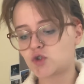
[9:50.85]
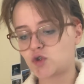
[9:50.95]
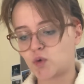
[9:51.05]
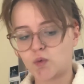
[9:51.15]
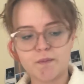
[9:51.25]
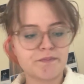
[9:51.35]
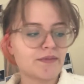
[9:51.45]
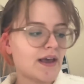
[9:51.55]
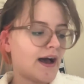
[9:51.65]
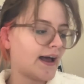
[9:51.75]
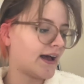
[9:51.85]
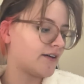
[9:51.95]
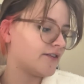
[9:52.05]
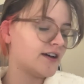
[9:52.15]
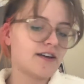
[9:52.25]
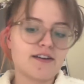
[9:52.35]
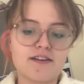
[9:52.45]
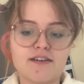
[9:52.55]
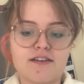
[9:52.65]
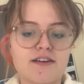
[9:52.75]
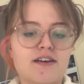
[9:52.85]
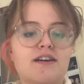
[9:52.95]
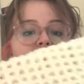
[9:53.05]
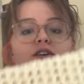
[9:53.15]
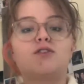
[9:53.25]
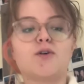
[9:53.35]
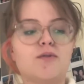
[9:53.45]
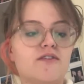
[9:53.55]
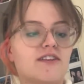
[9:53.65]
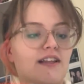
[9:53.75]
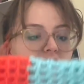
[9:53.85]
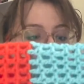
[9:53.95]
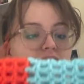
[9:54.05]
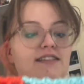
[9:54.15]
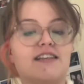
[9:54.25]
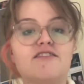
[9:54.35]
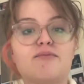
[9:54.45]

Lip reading: So I have 2 of the like sleeve